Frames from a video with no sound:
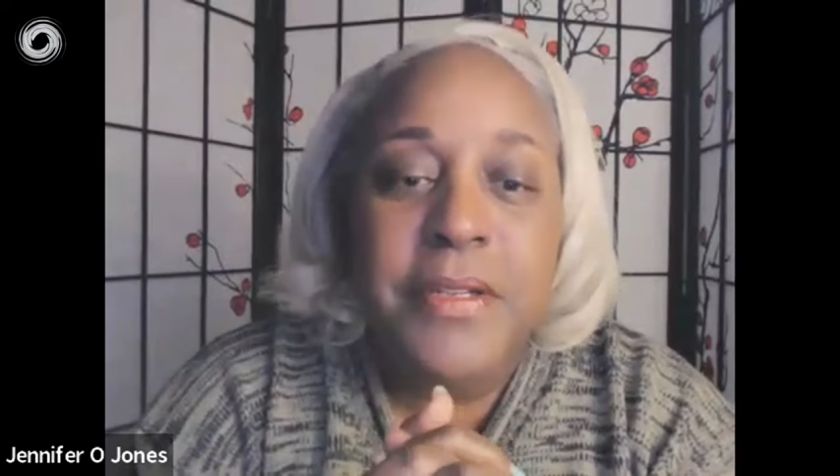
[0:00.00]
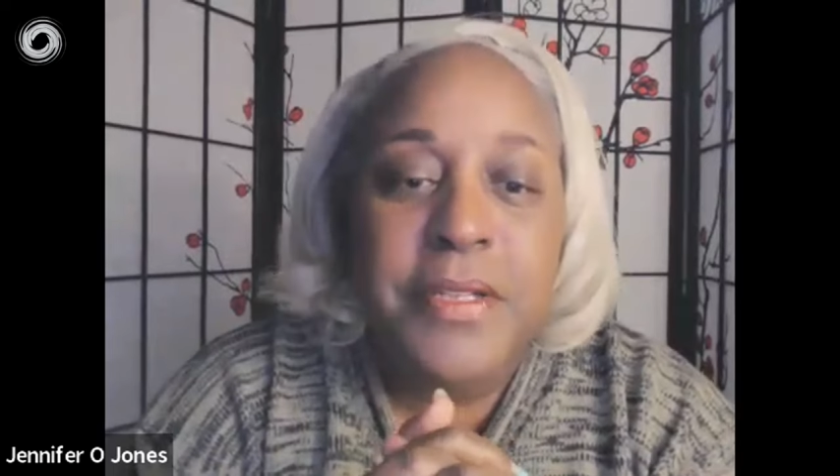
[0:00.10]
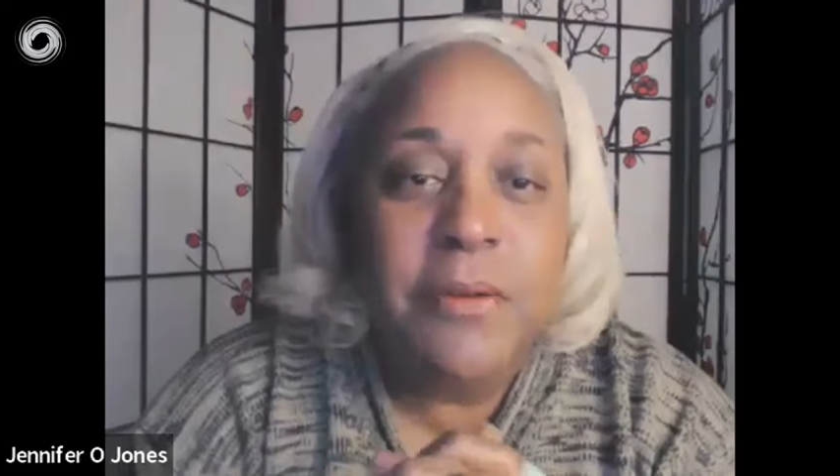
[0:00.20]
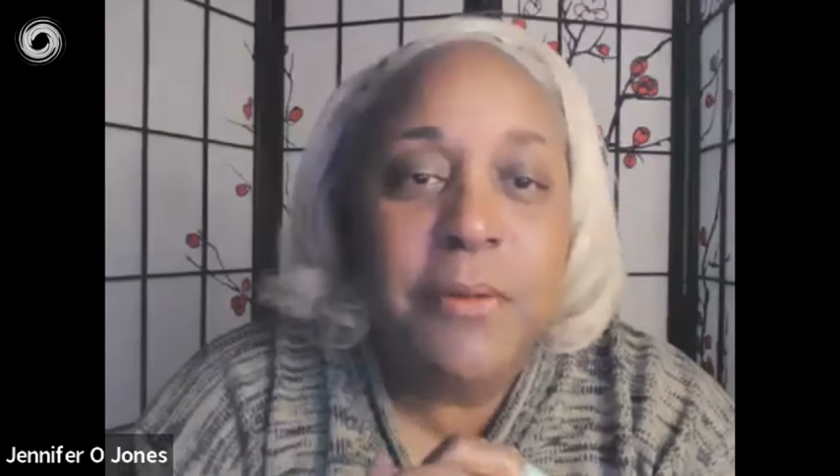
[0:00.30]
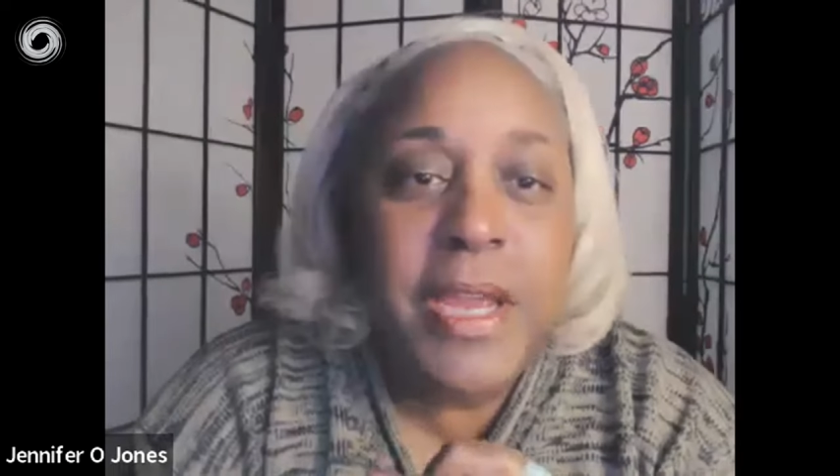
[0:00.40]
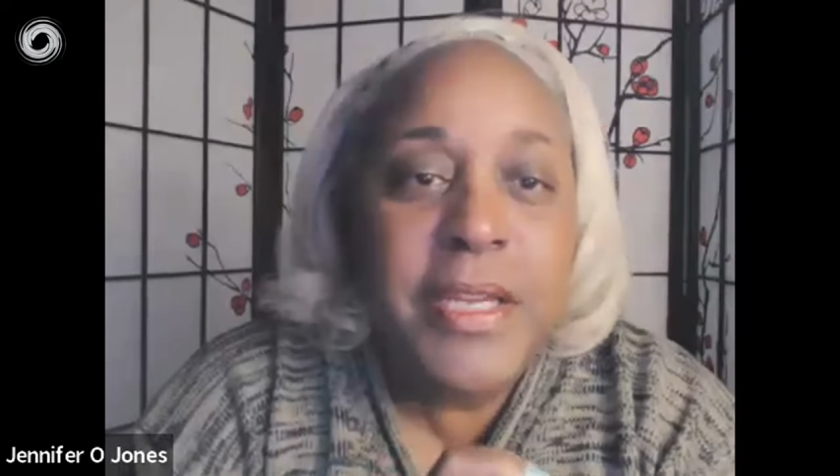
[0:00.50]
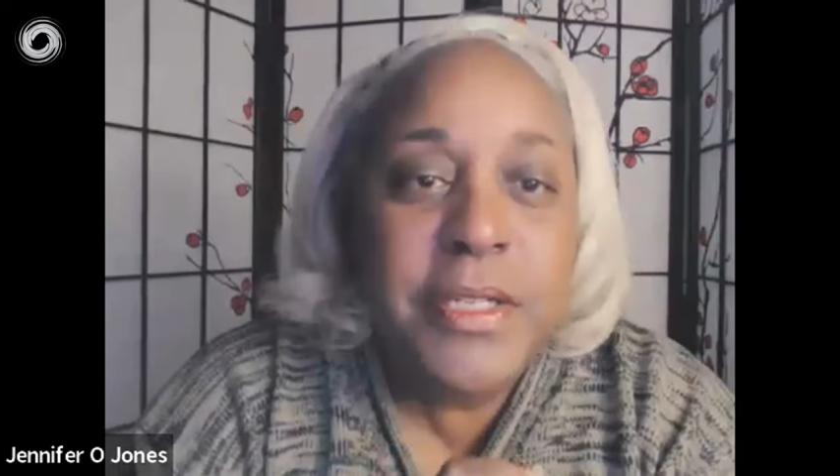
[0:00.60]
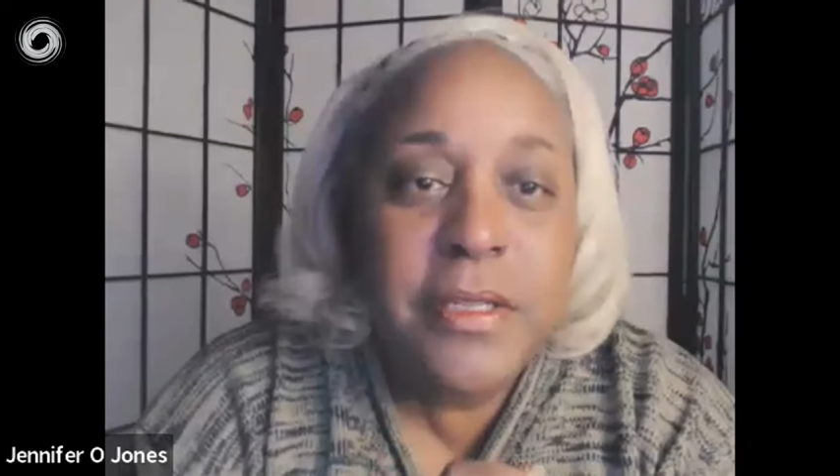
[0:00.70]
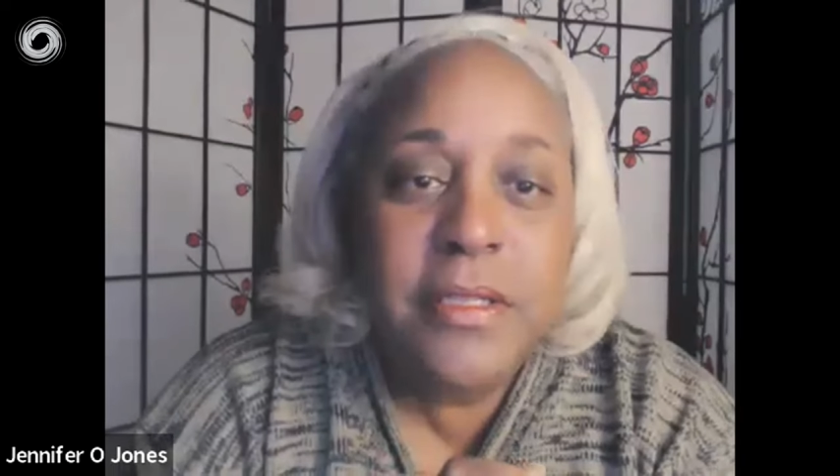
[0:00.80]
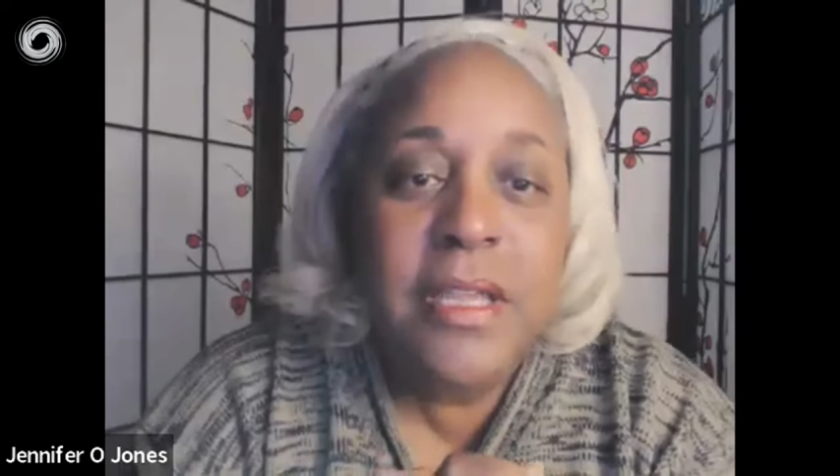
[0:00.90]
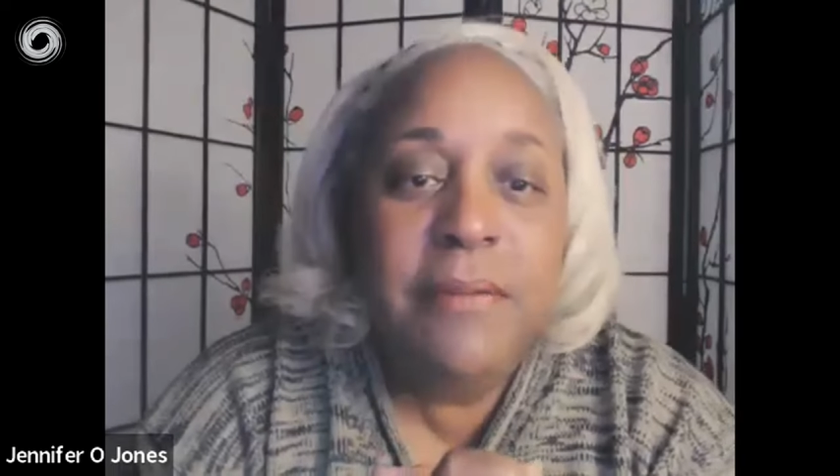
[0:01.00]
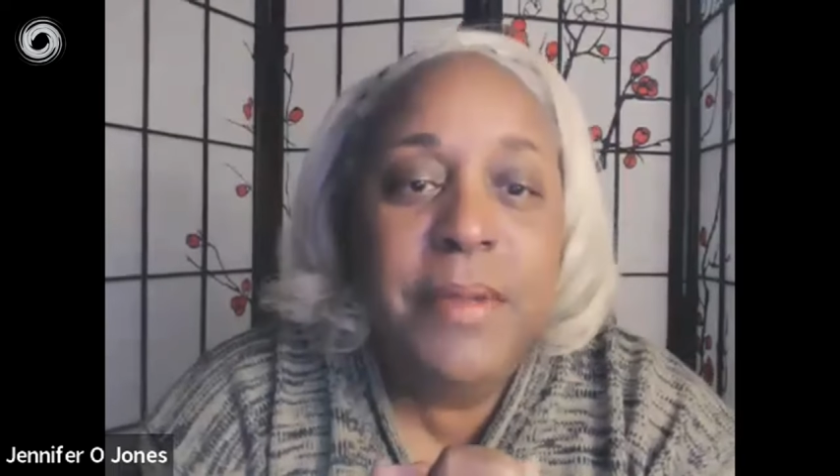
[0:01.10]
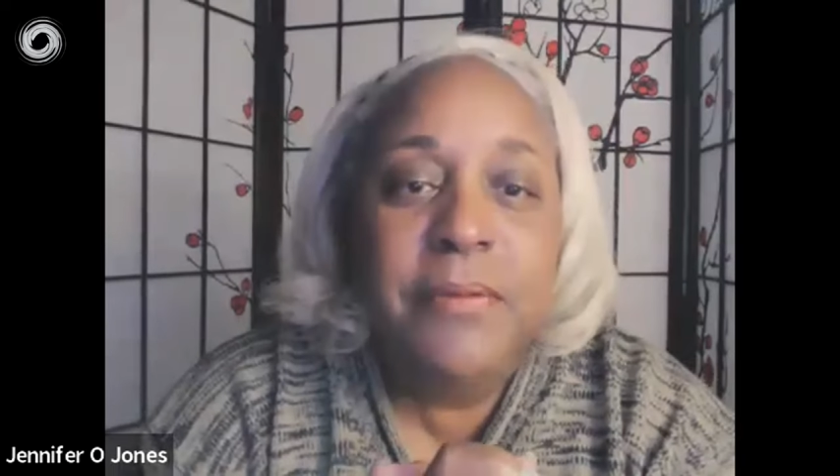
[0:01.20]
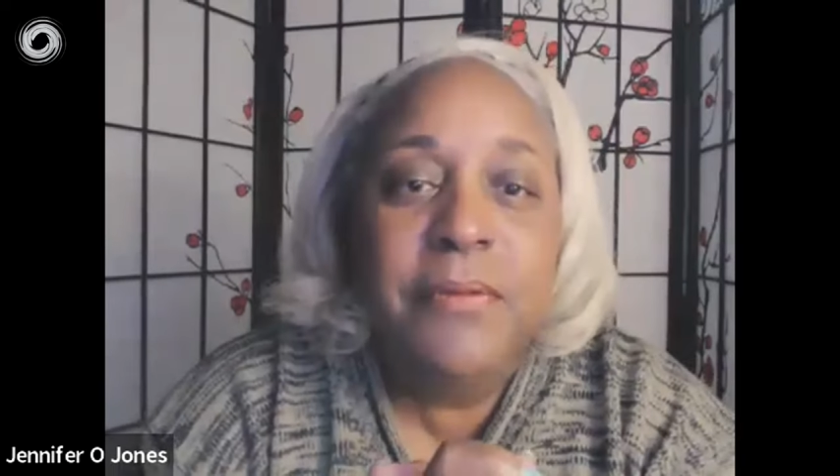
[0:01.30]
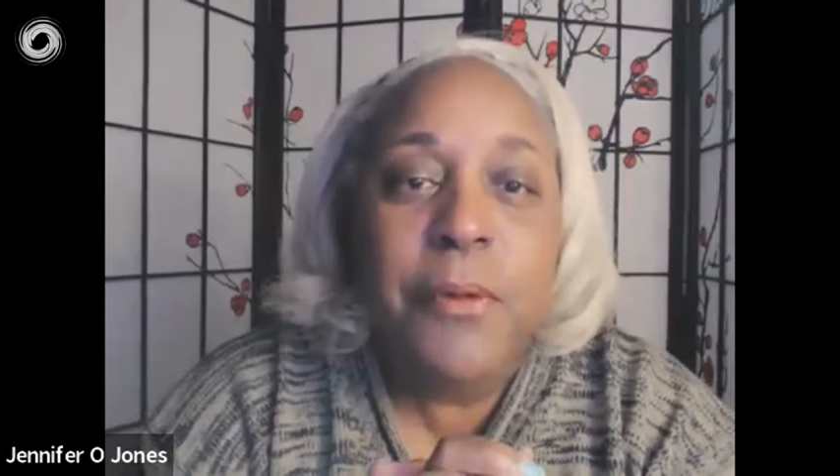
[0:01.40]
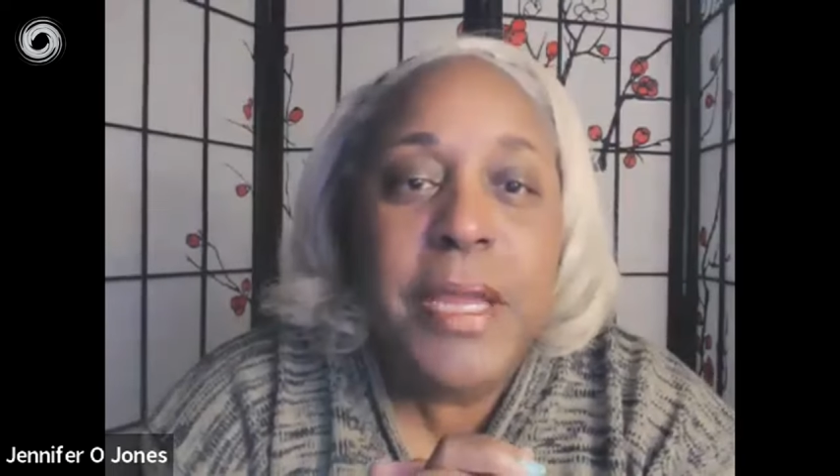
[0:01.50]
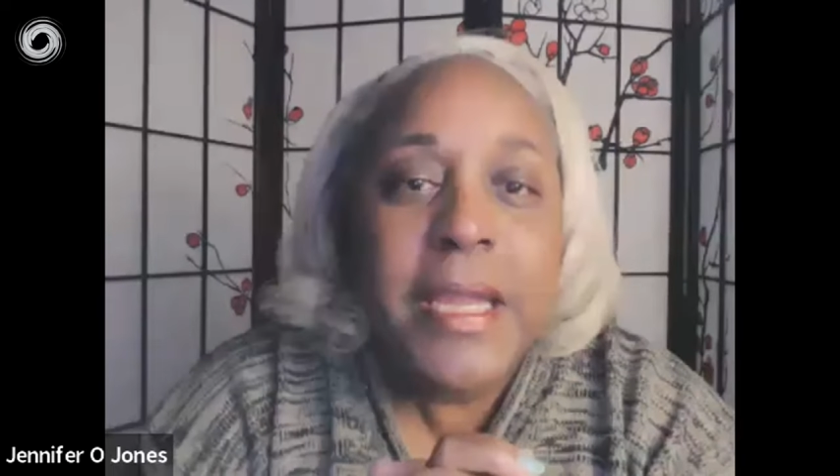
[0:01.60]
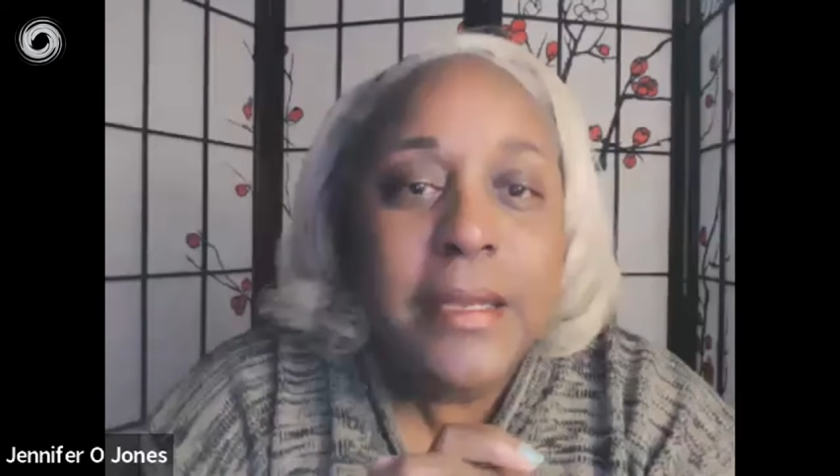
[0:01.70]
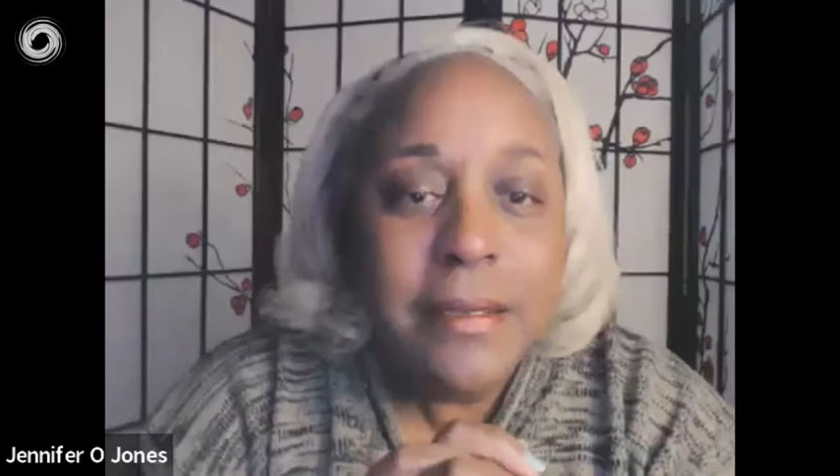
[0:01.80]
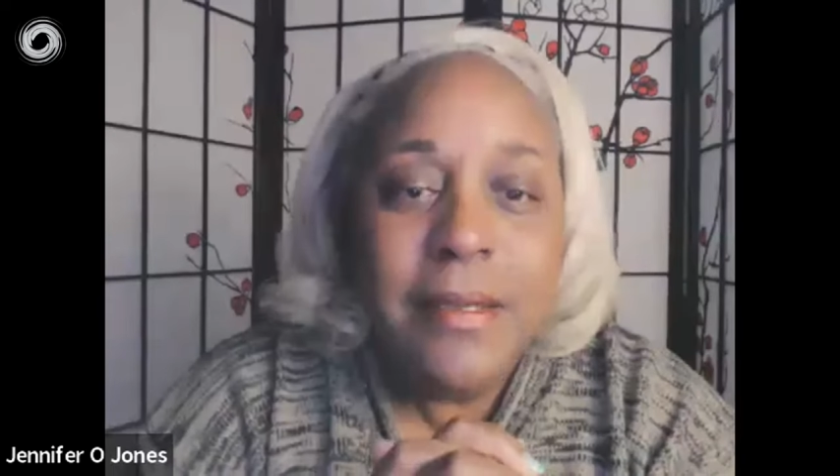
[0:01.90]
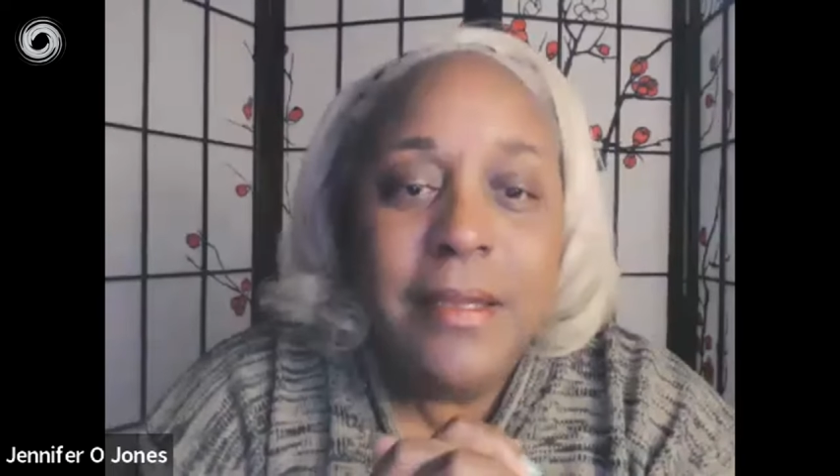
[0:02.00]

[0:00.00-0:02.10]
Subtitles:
generations have been freed.